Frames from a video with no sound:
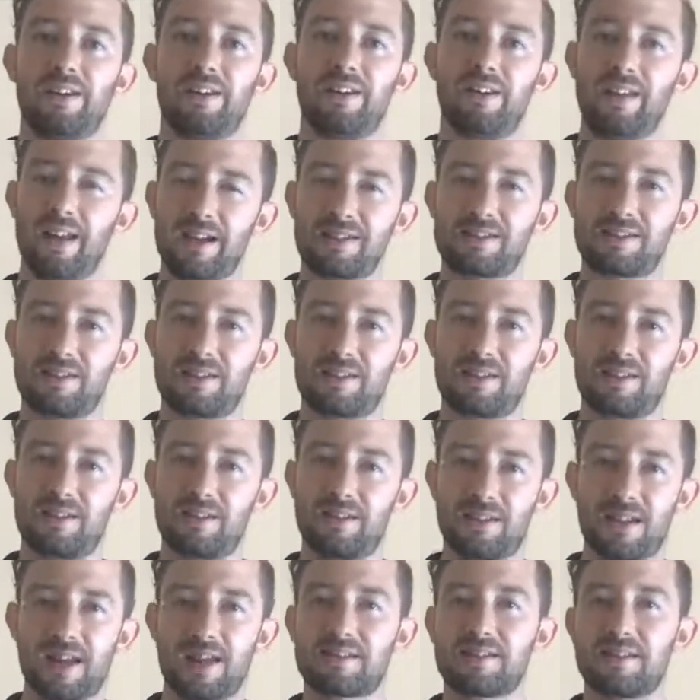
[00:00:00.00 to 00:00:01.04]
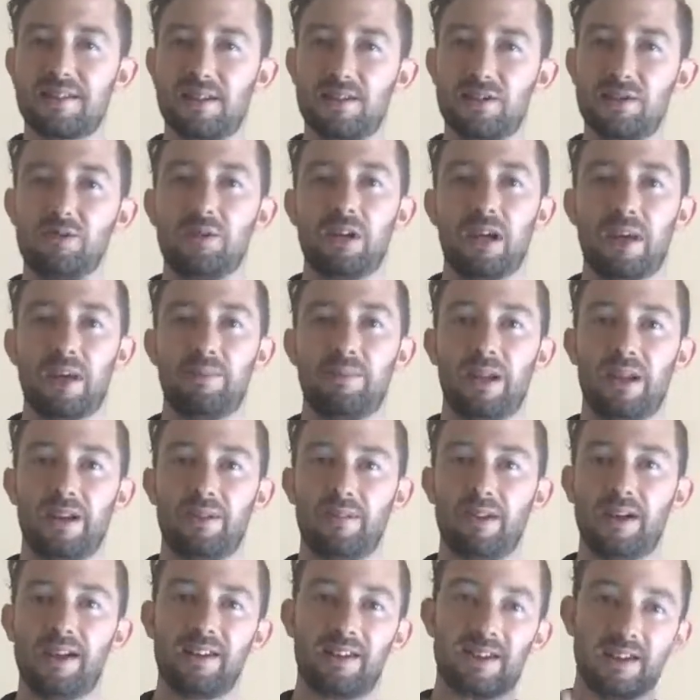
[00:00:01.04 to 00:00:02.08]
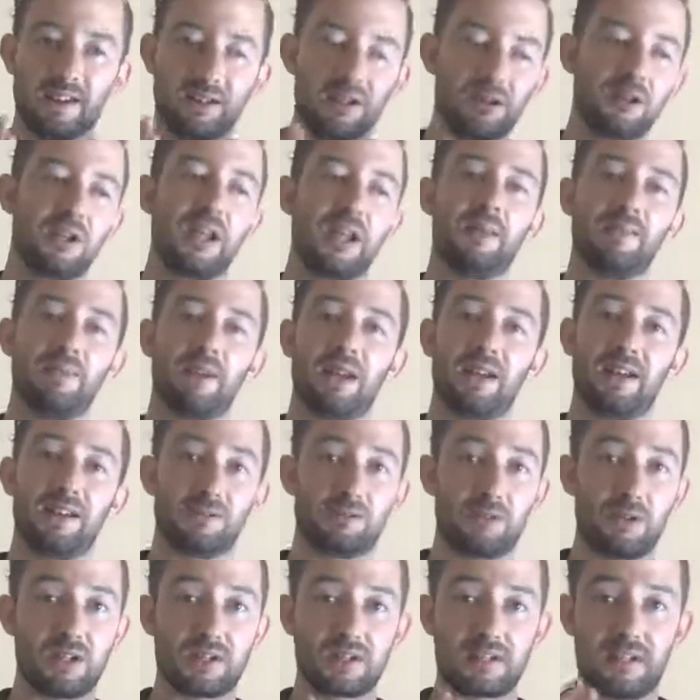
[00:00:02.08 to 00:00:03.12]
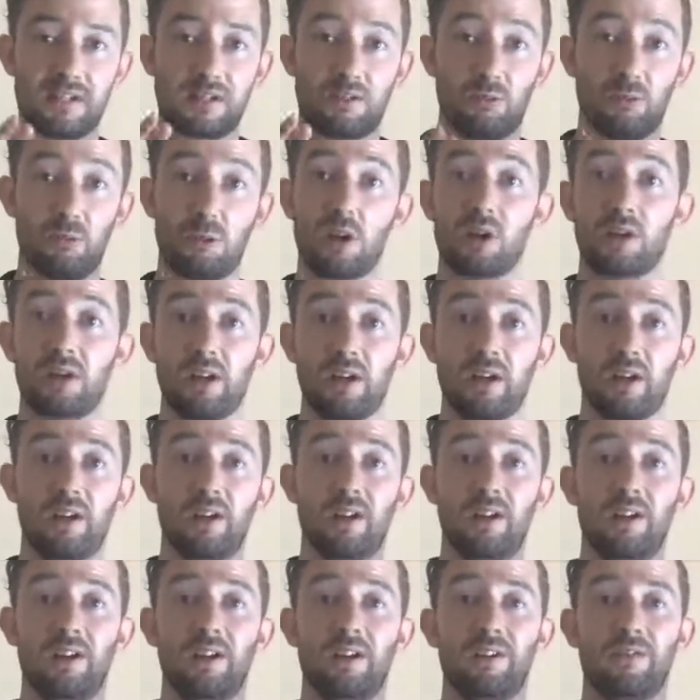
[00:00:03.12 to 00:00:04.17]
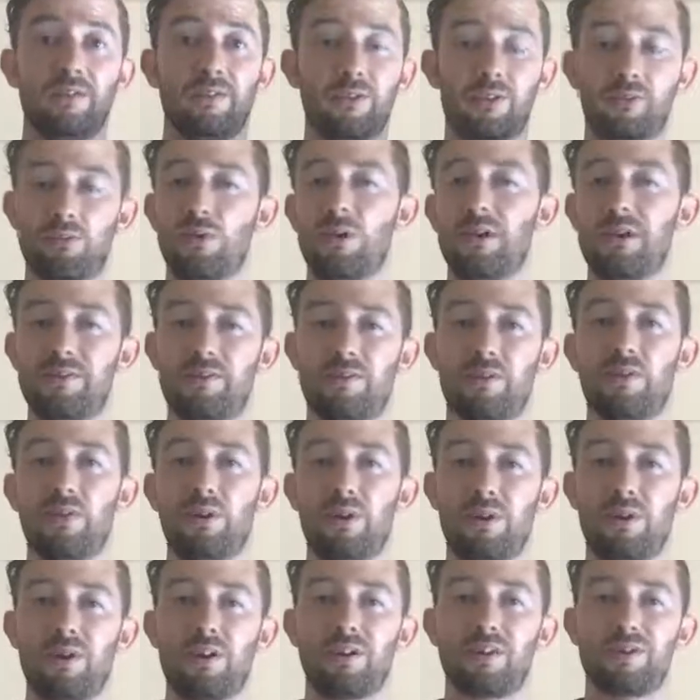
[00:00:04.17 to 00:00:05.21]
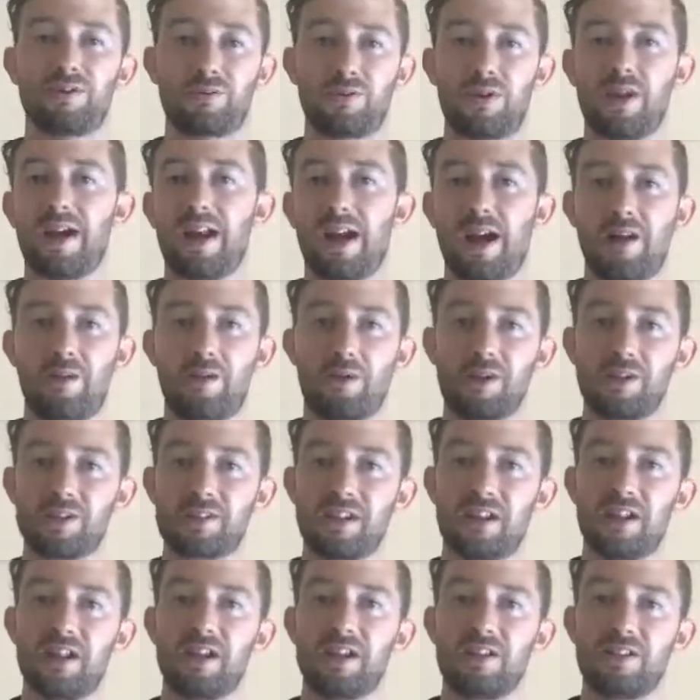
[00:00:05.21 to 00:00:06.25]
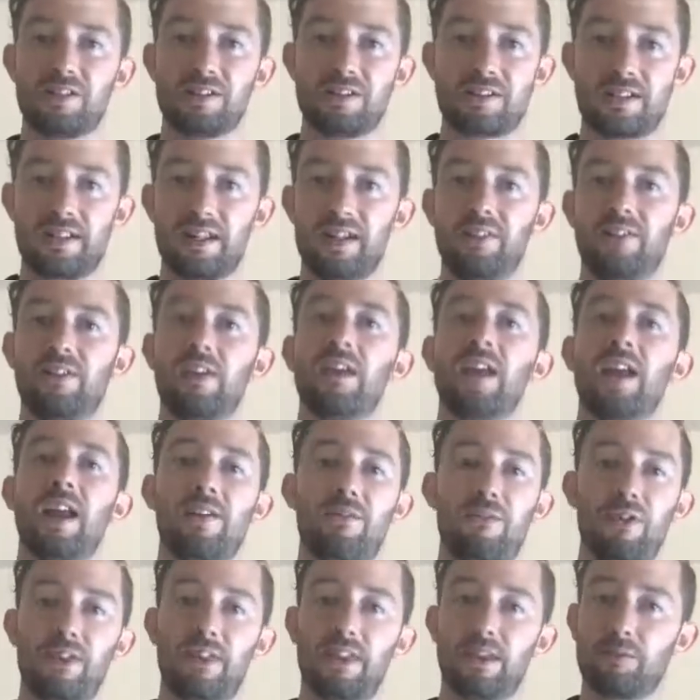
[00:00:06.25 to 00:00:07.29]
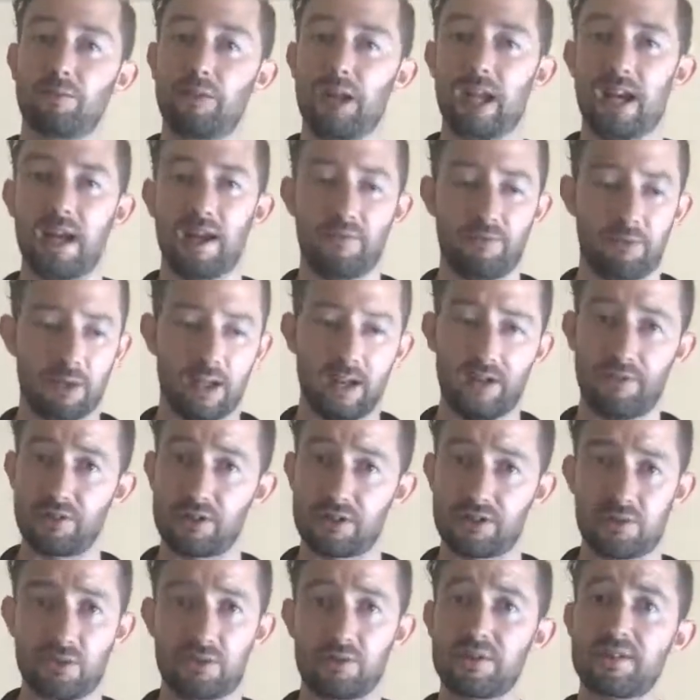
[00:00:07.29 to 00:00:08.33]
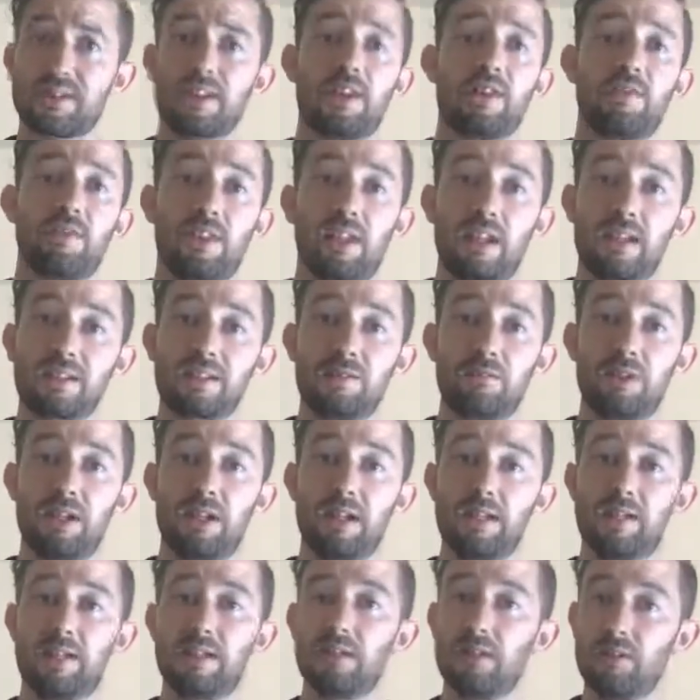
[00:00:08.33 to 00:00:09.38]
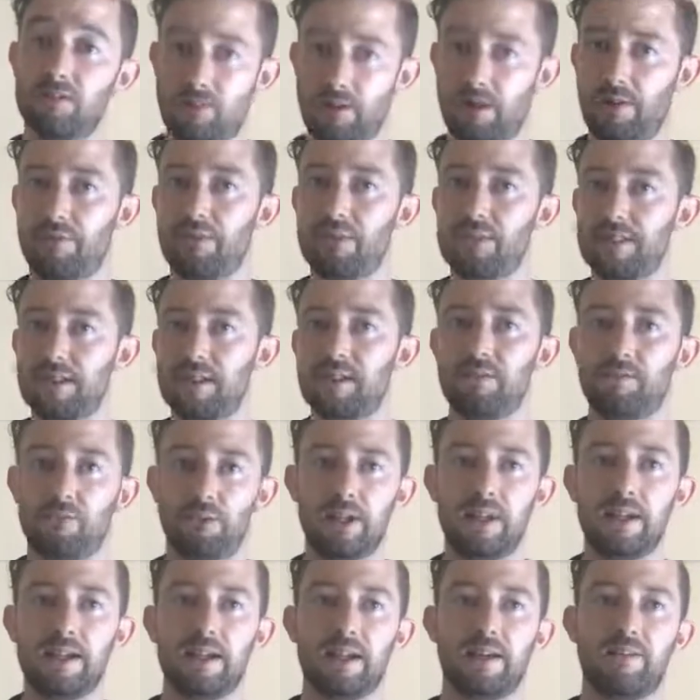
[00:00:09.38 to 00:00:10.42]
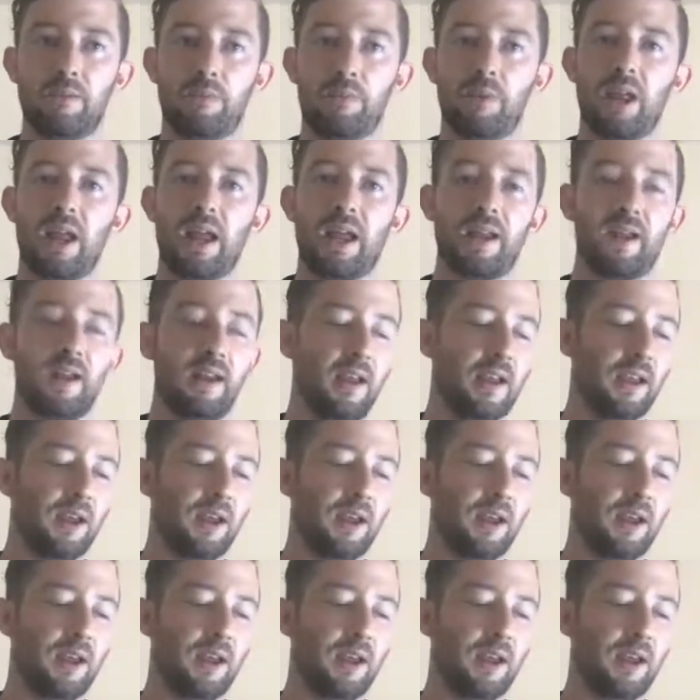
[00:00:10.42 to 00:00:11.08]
That's the new game plan, right? The new game plan is we just need to work for 24 straight hours. Just give it everything we have. We have a certain set of things that we need to do. Obviously, we need to have a plan.